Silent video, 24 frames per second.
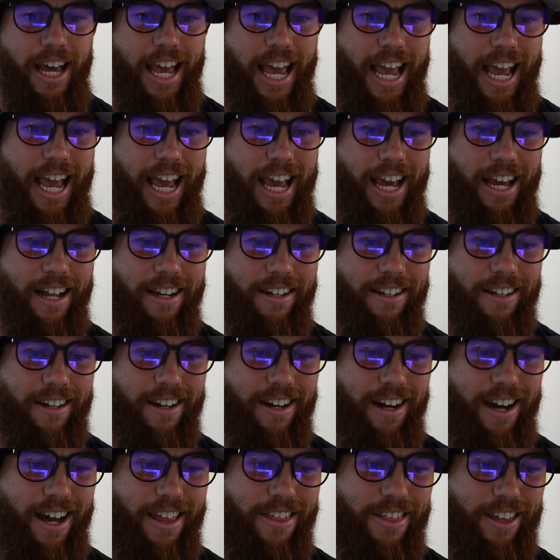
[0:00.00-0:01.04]
and
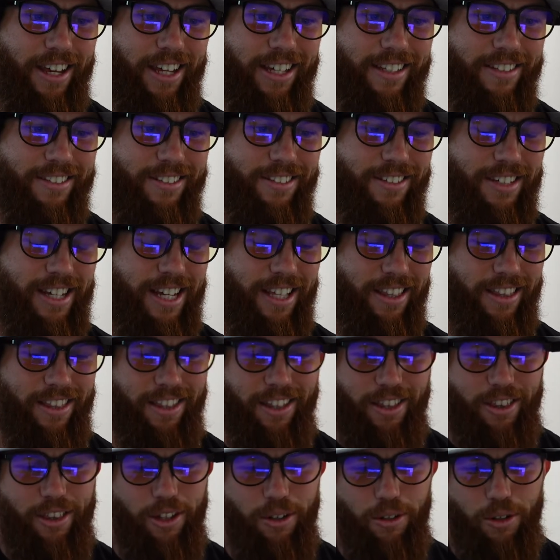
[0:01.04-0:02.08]
I think it's the
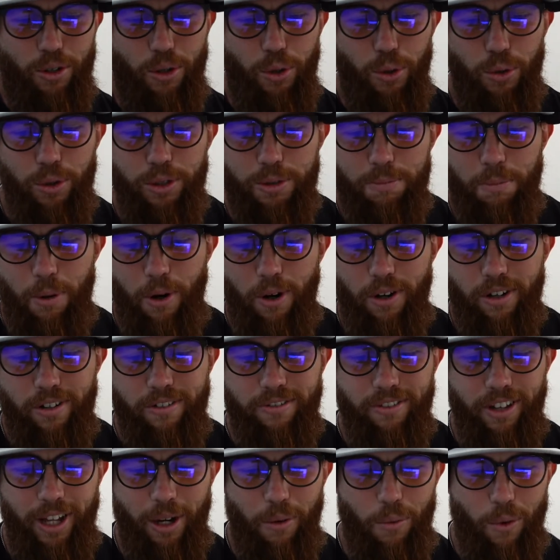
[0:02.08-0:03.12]
the coolest part
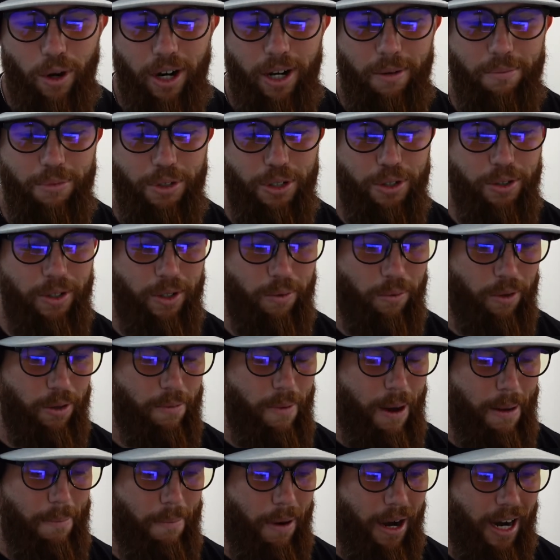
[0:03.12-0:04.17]
of like what I'm doing with
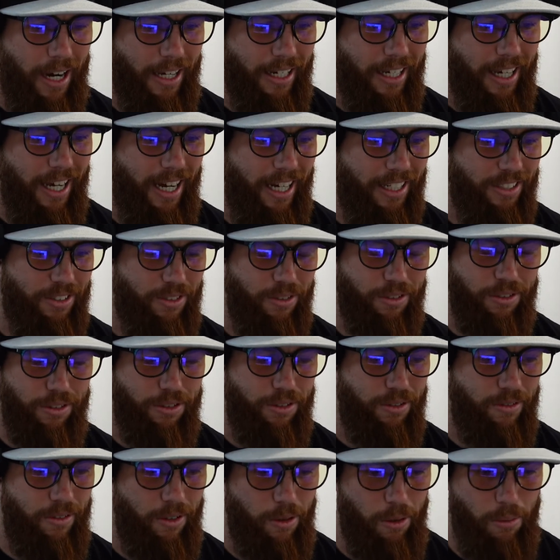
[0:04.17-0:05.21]
my podcast or
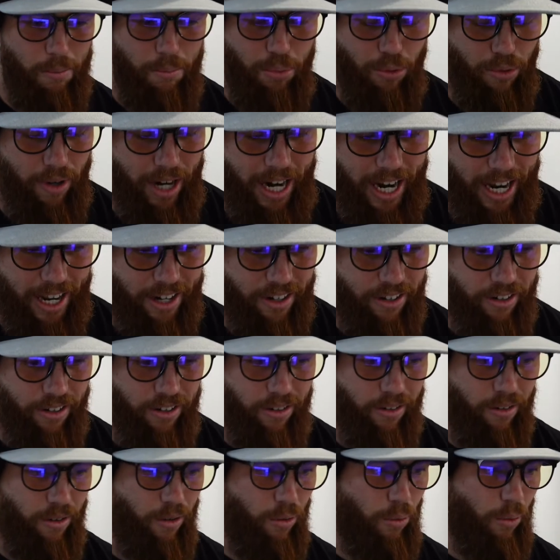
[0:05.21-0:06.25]
or brand
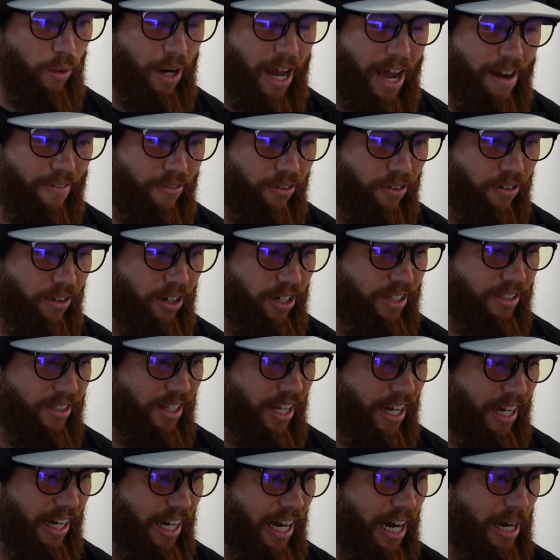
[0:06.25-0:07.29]
or or whatever is
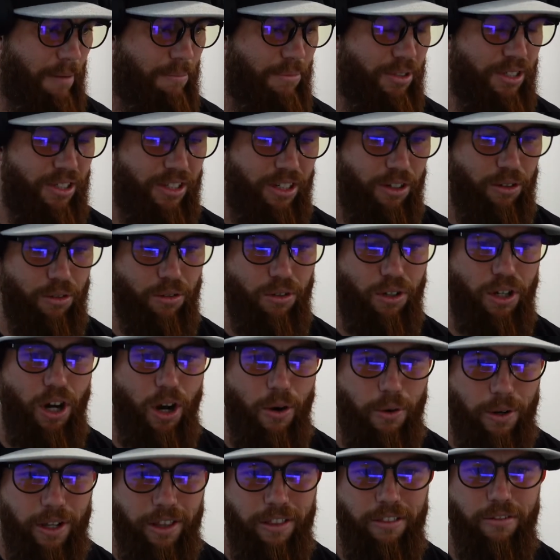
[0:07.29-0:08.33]
like I'm still
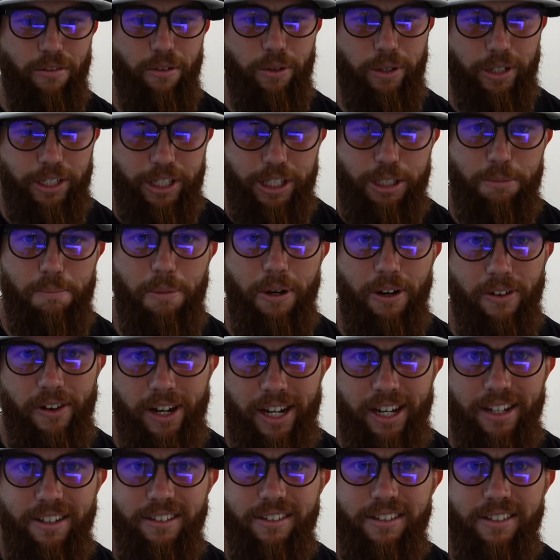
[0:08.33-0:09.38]
going through
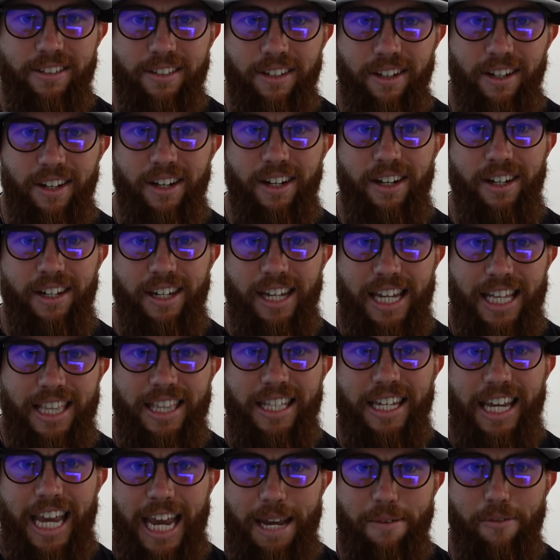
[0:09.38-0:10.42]
experience in
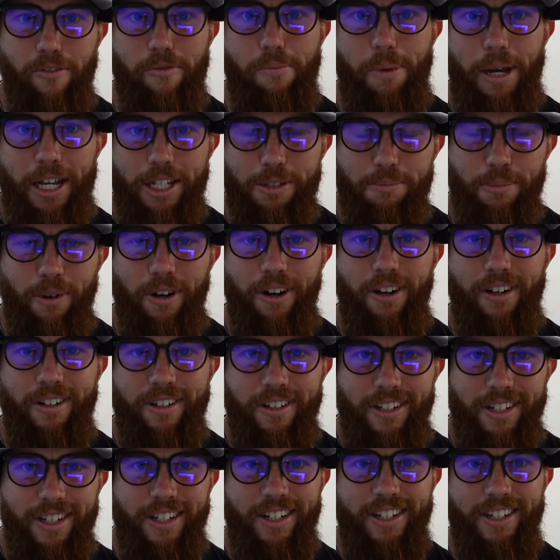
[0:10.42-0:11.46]
the game of baseball,
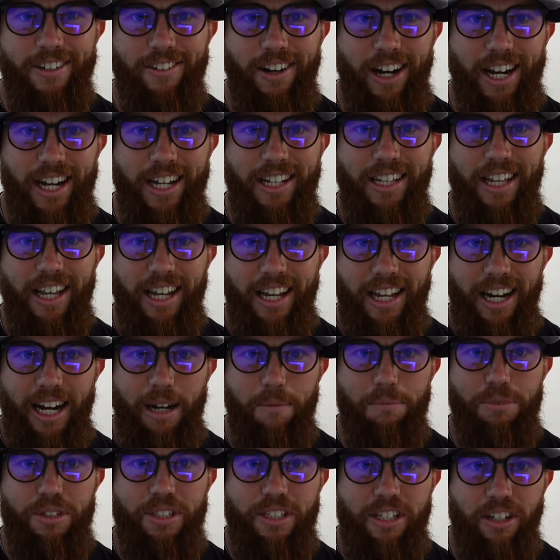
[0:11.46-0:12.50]
right? Like
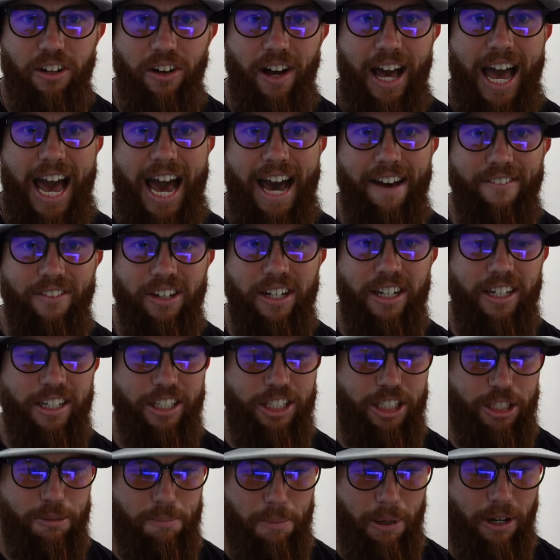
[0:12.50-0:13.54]
I'm still having
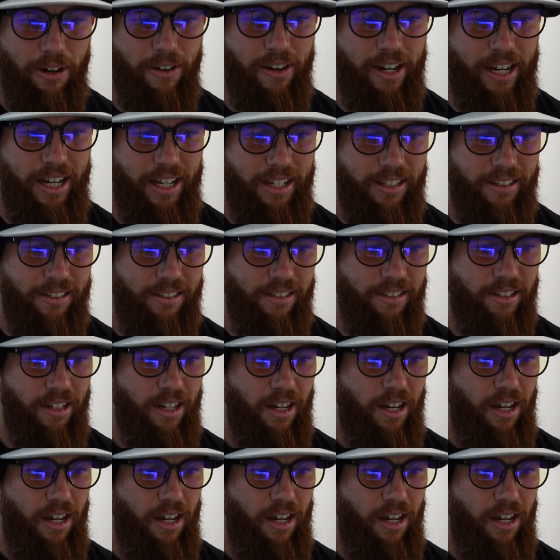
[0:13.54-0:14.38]
experience